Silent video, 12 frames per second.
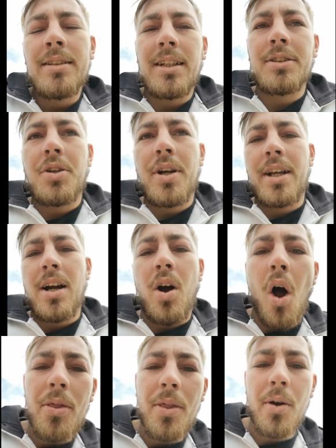
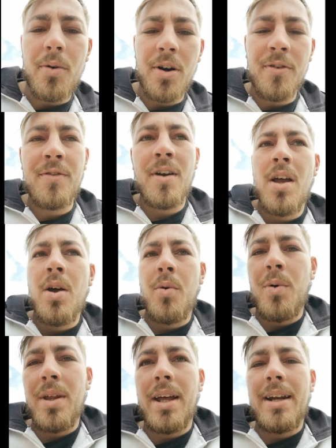Teltonika on the roof
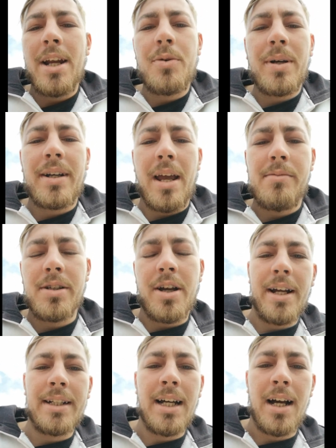with a network cable
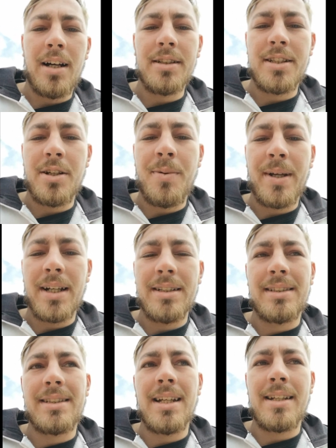going down so that we
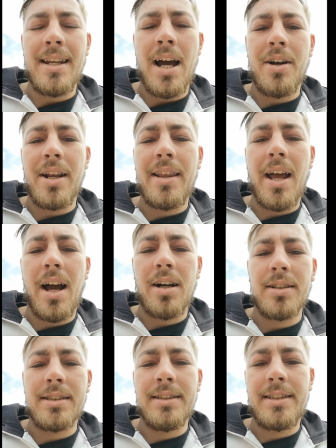can sit down in the
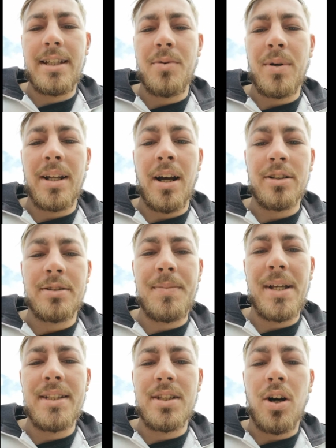house and see what our
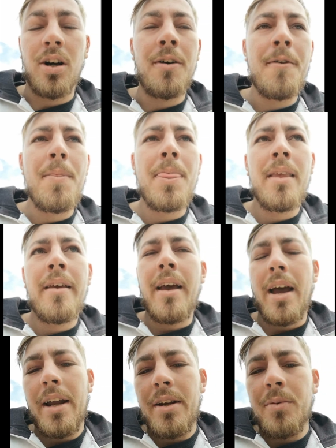speeds are
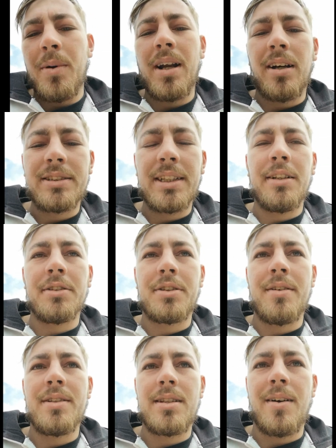and what our signals
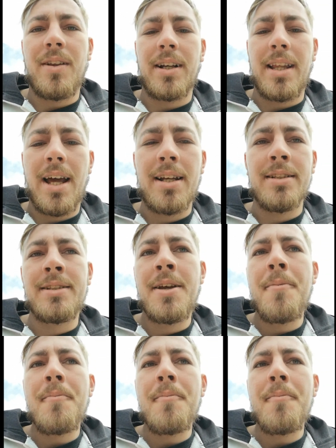and stuff like that is.